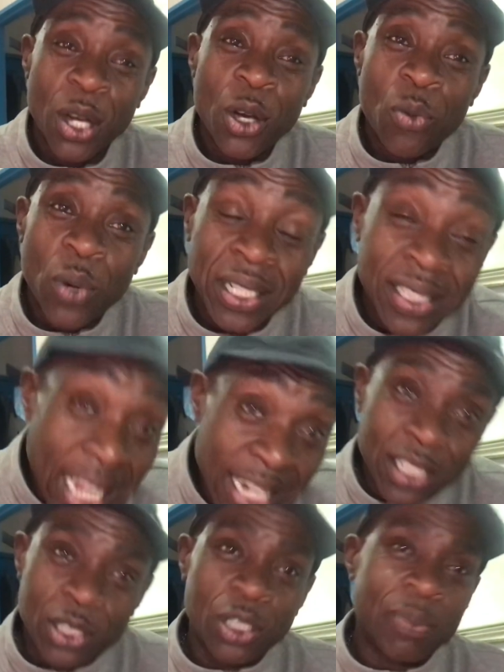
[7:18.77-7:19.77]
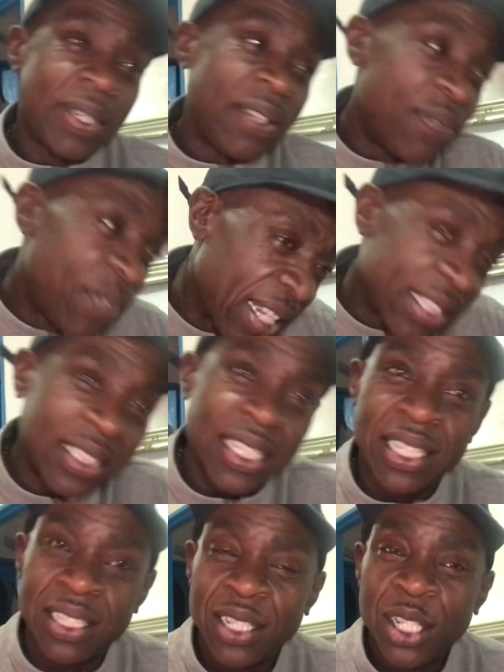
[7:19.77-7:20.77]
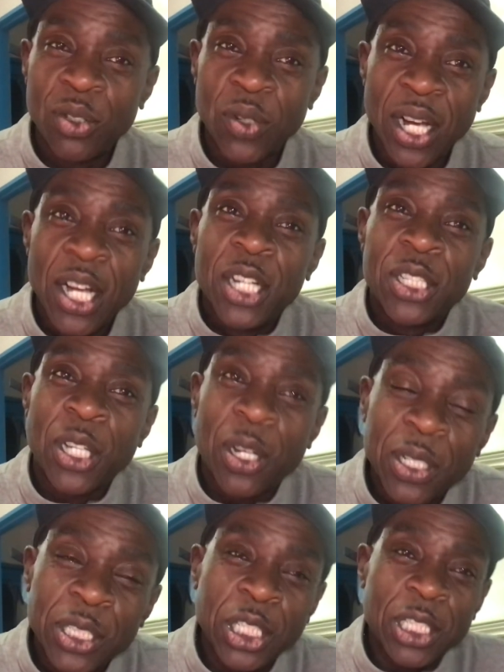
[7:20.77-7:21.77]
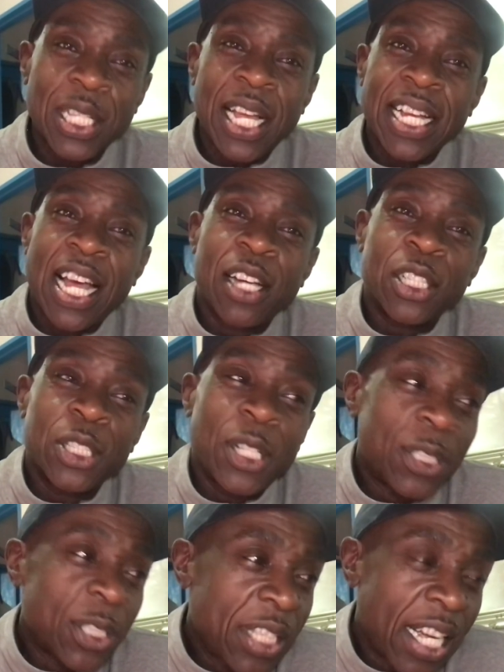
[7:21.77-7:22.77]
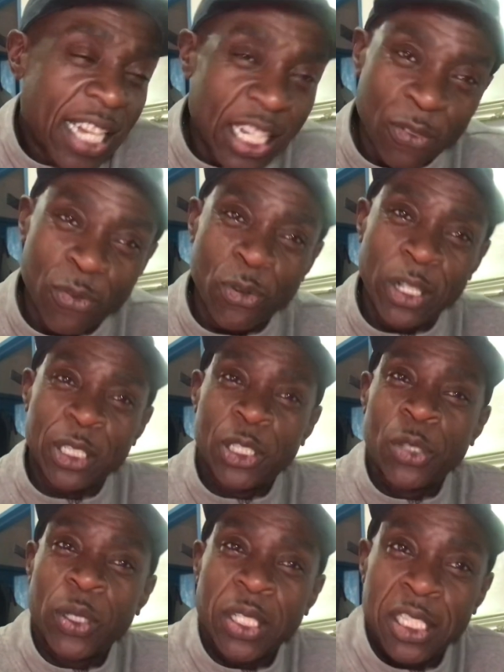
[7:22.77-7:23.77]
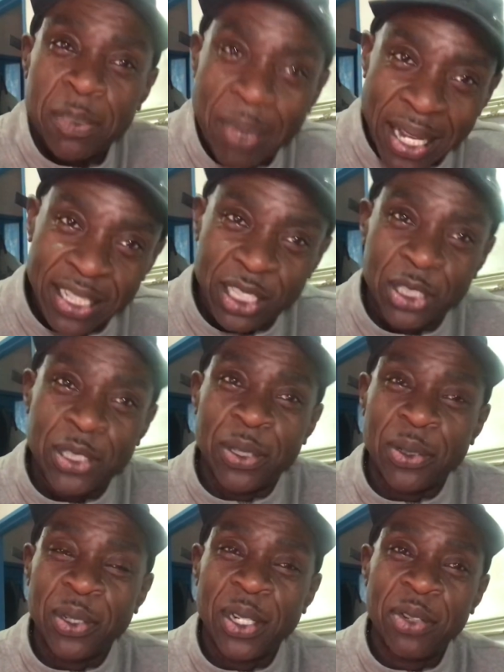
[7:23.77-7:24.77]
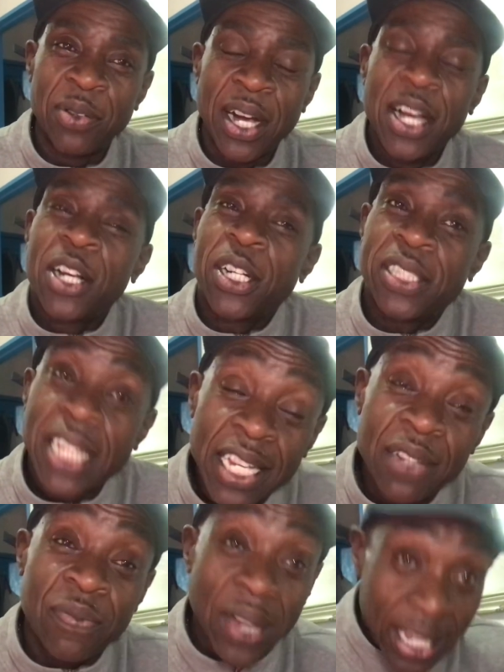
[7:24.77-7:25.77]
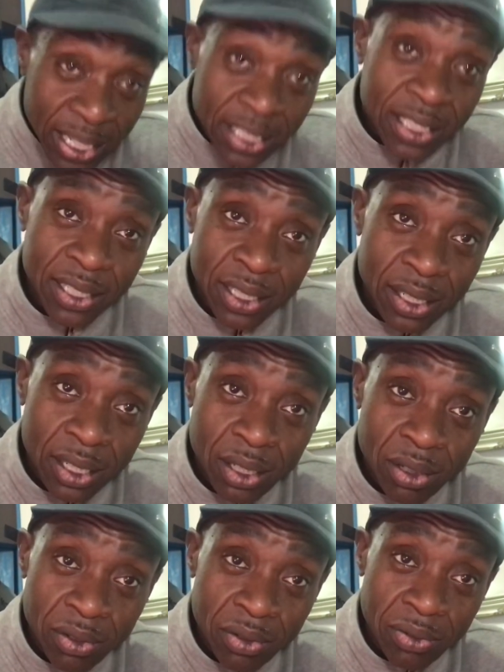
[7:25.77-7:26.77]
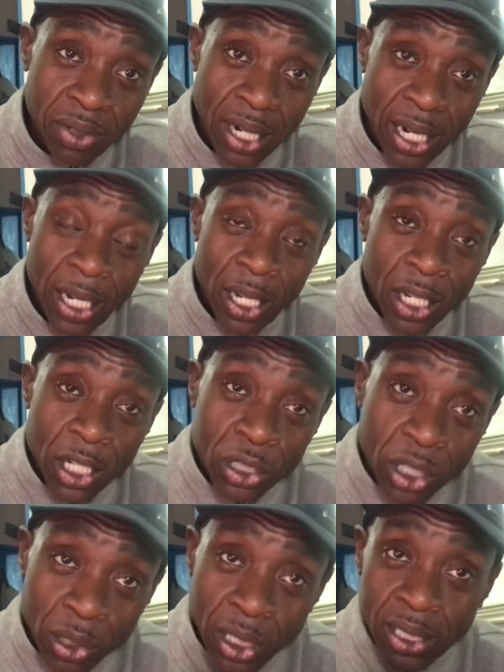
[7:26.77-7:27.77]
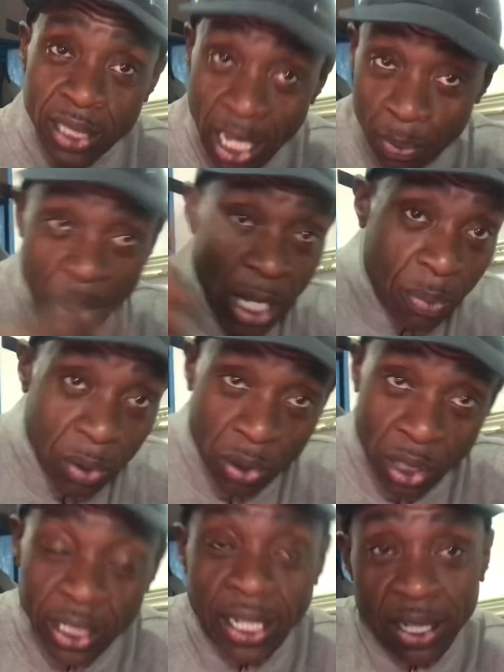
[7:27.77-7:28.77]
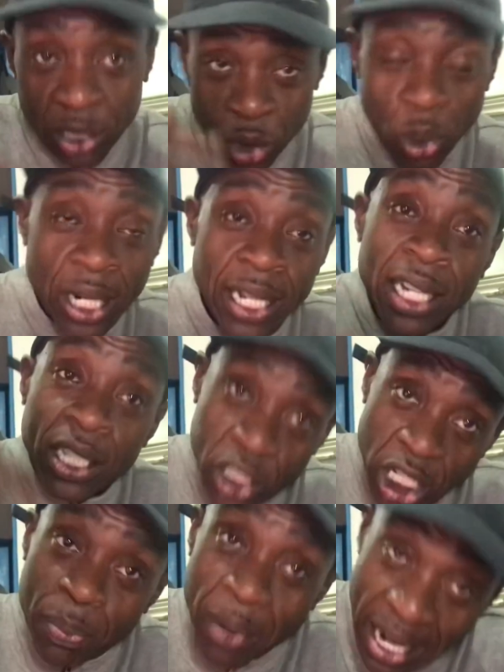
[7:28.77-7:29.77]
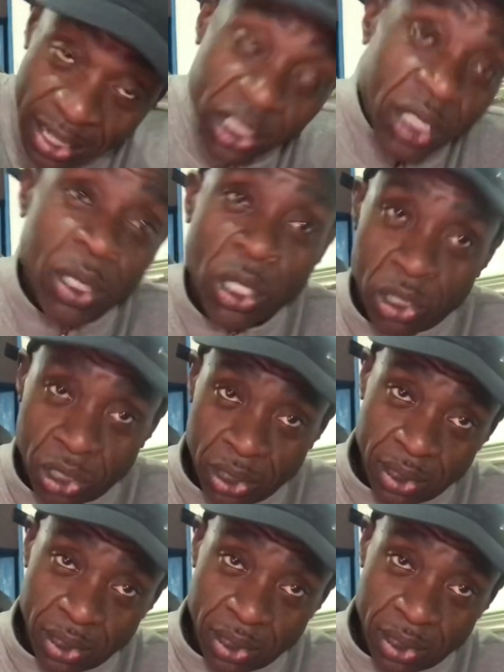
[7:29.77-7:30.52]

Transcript: When they should be investing, right? So just like how the French do or the Spanish do, right? Because they invest, right, so that their people can enjoy cheaper energy costs.